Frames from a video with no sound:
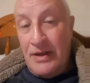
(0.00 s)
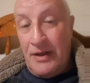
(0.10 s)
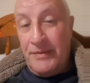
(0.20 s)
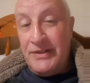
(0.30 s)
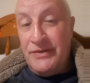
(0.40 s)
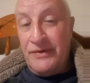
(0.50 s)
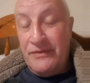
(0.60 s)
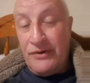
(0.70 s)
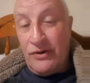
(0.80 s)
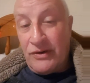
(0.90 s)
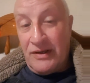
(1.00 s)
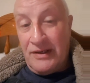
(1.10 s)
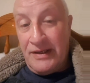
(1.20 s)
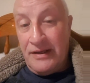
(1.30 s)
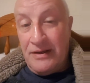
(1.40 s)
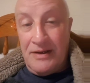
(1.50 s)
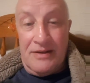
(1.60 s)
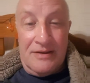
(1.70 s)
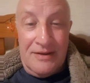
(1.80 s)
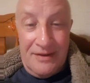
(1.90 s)
I mean, you've even got Caligula
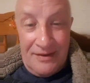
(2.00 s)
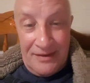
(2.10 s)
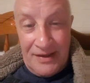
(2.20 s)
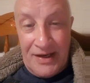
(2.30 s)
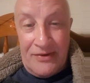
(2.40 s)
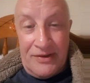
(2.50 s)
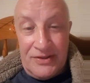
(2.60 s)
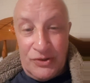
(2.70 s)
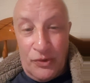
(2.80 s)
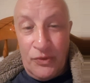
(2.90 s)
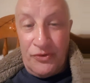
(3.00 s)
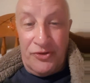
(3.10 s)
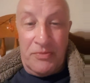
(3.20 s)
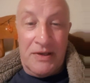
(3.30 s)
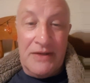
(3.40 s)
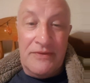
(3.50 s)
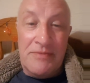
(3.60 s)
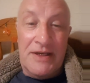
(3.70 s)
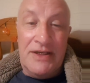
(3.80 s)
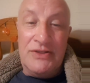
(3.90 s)
there and his horse. I believe he
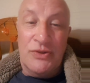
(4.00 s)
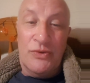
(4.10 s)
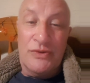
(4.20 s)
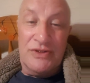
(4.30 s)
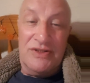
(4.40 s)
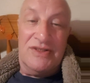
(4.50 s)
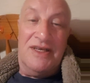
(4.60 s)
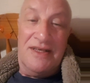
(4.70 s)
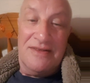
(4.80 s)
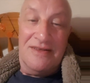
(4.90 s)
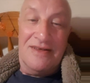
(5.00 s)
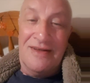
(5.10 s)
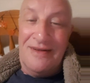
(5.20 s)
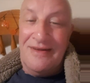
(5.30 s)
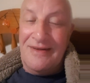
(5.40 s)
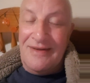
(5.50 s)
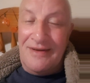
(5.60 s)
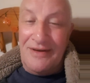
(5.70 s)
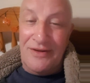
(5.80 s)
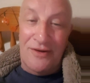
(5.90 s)
made his horse a senator
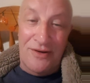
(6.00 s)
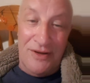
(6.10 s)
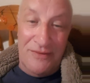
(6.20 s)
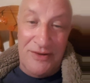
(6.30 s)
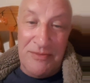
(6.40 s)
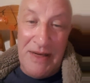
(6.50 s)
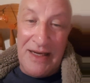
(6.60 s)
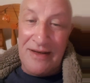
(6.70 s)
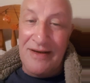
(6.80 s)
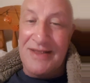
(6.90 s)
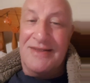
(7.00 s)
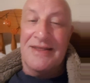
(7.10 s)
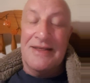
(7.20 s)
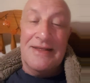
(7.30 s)
at the height of his madness,